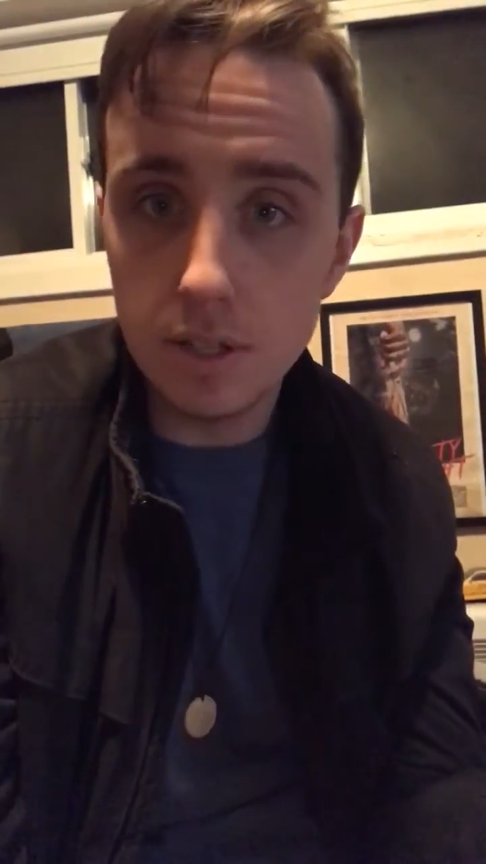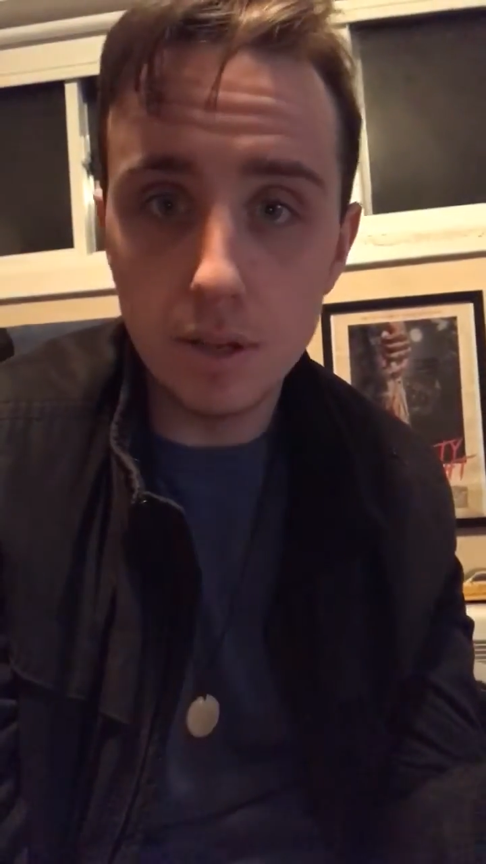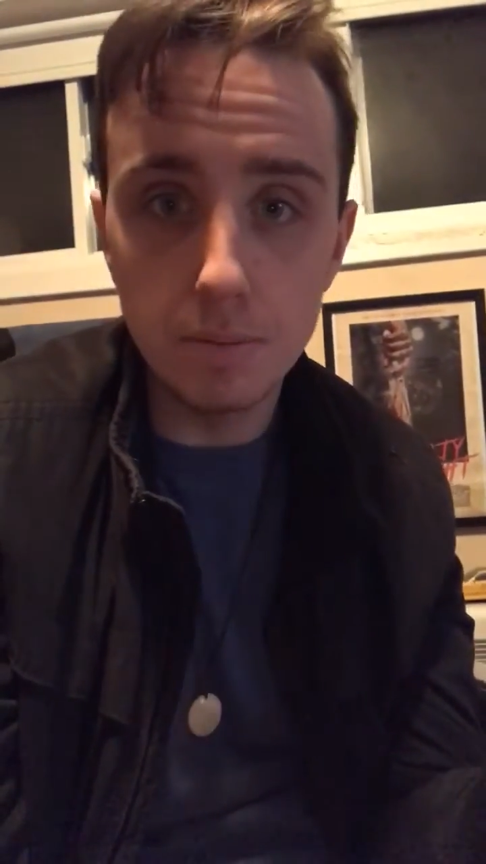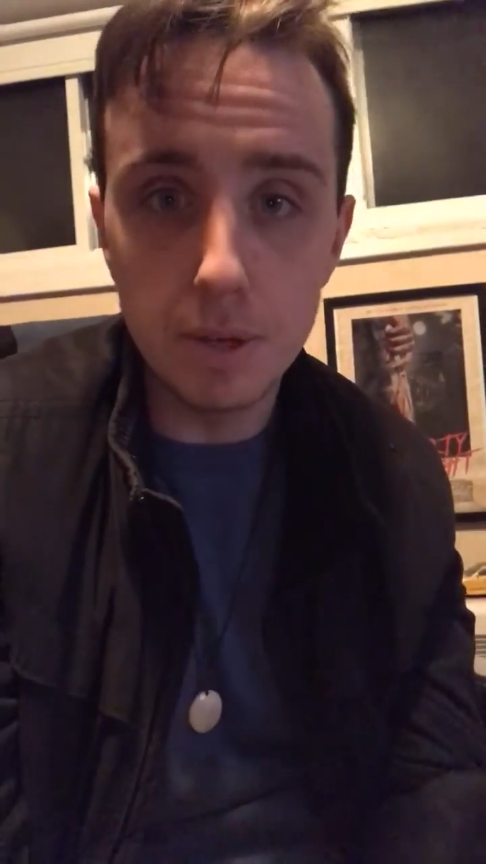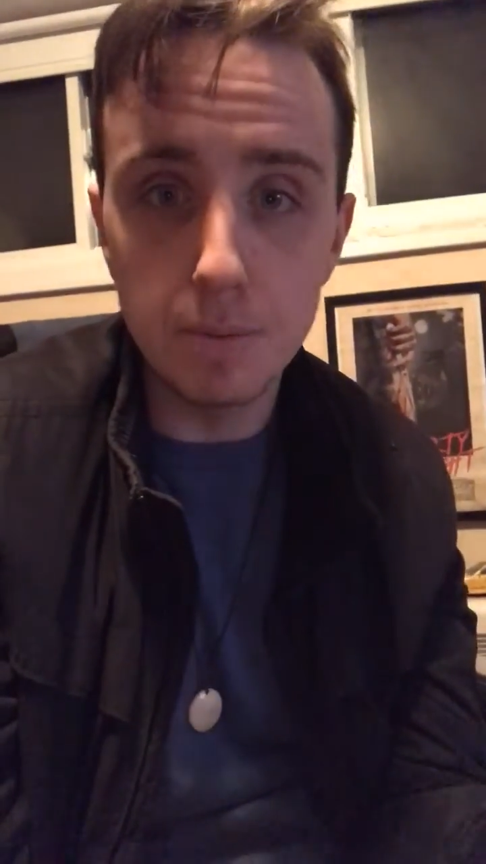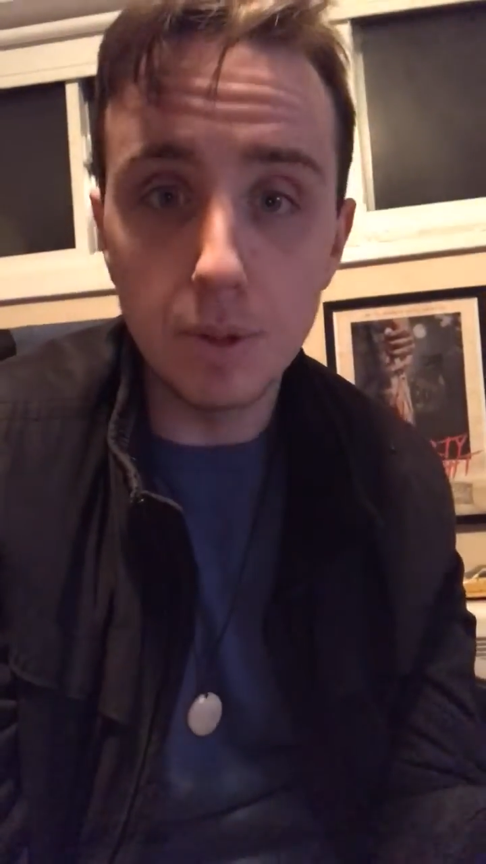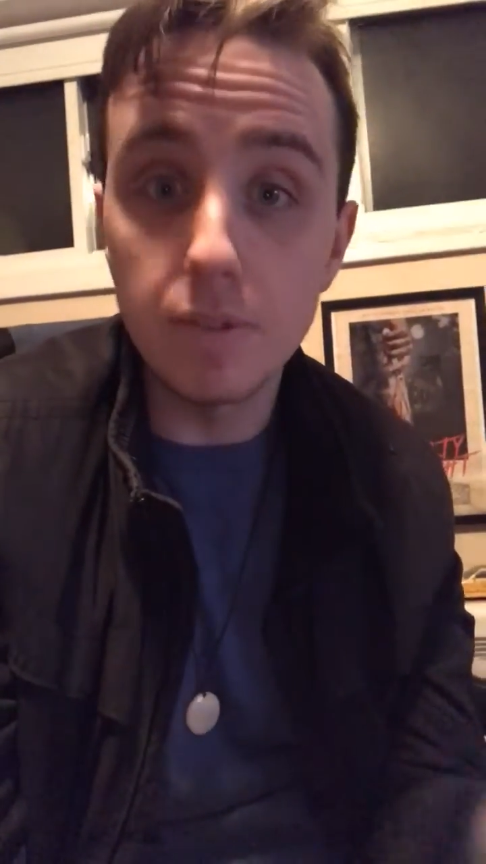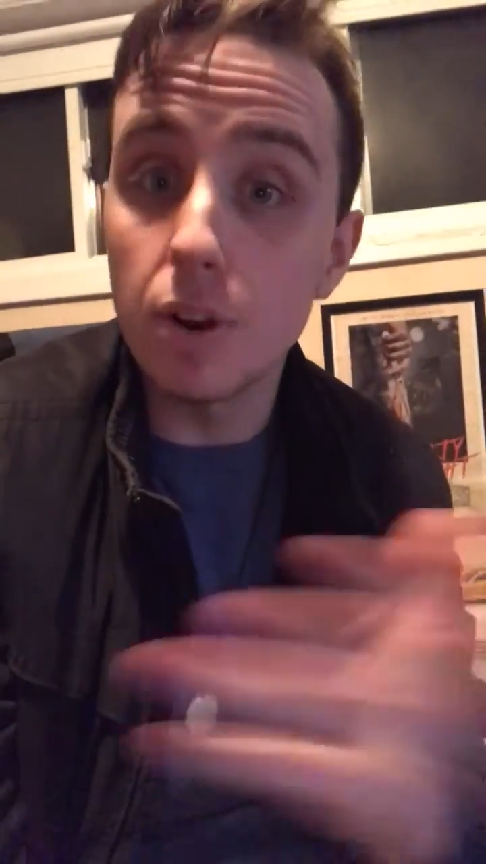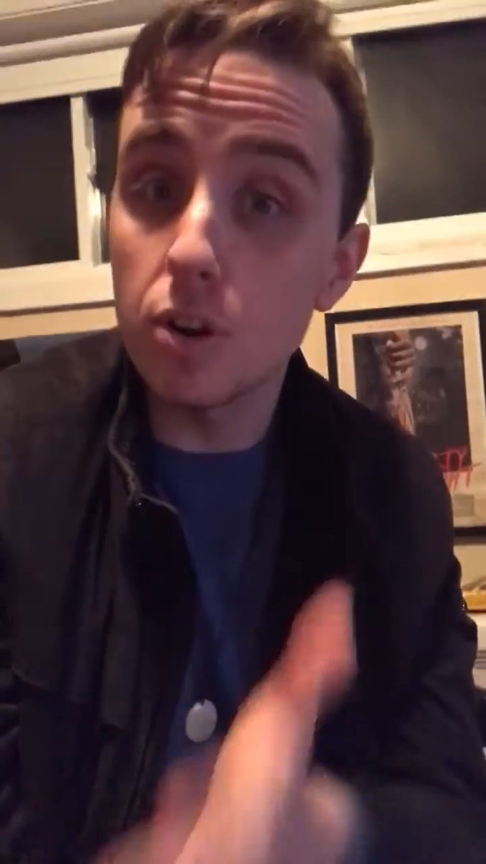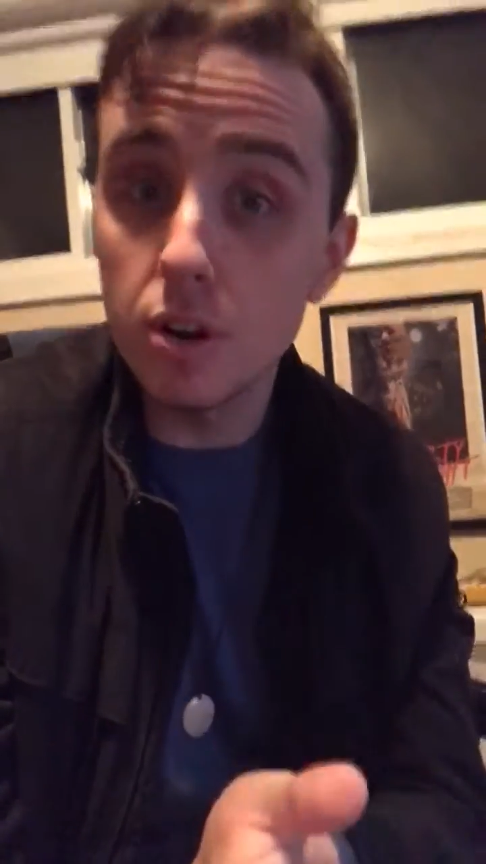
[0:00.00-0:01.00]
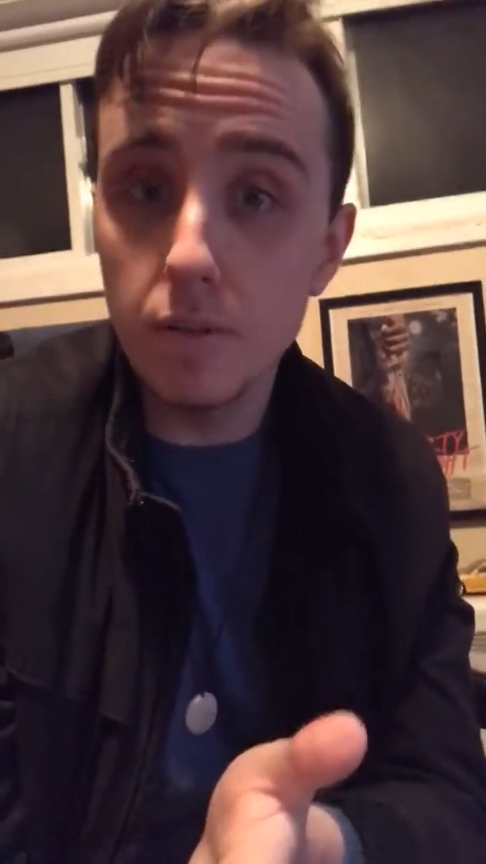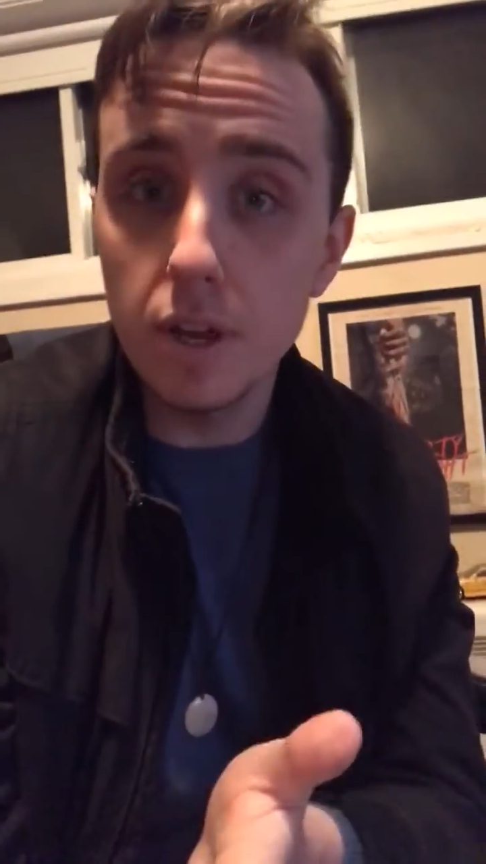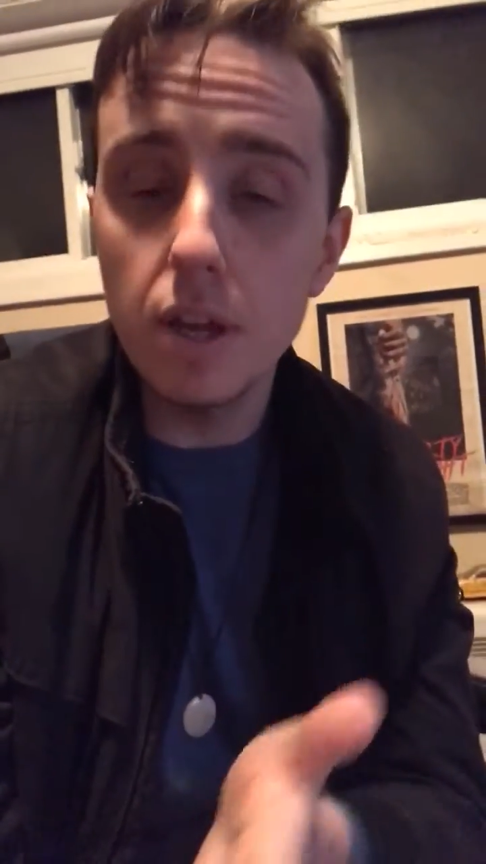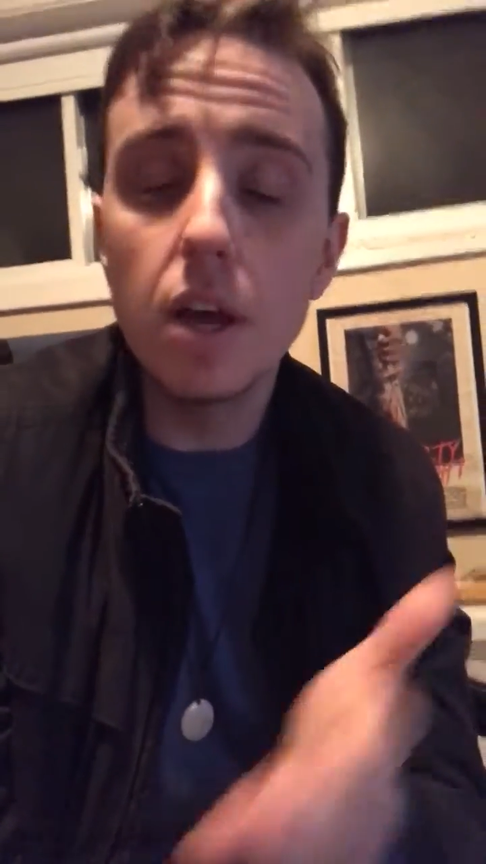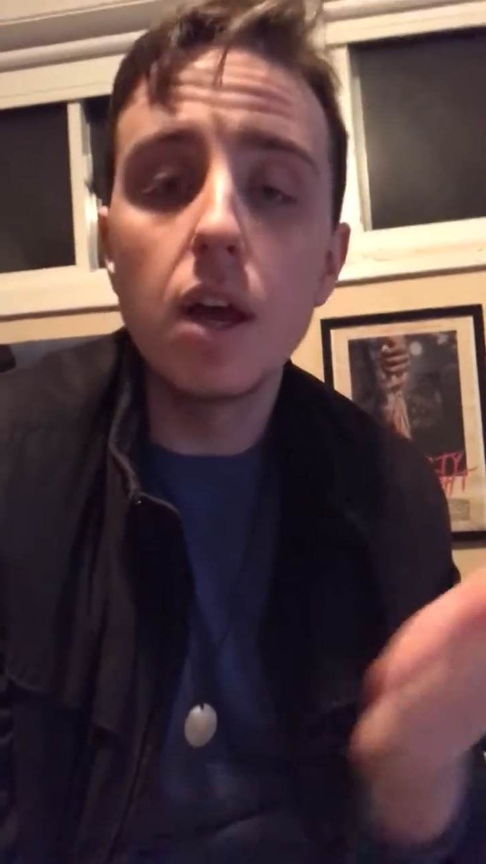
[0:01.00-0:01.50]
Some people have heard of
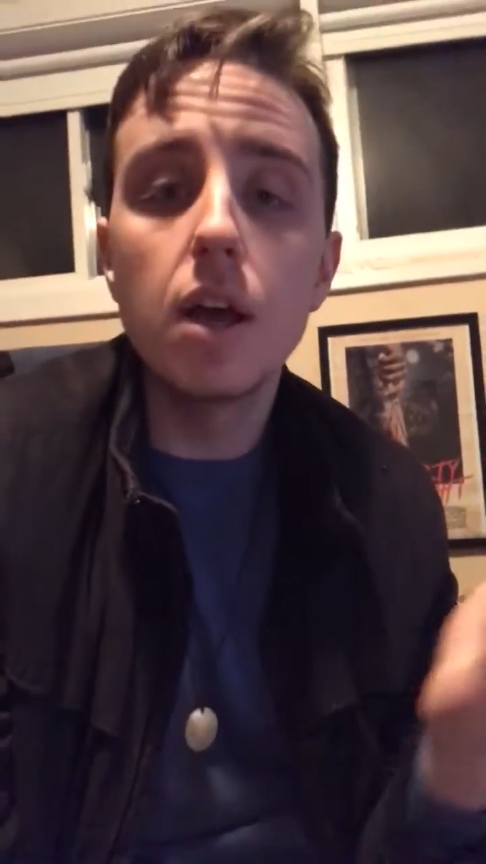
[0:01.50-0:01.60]
it.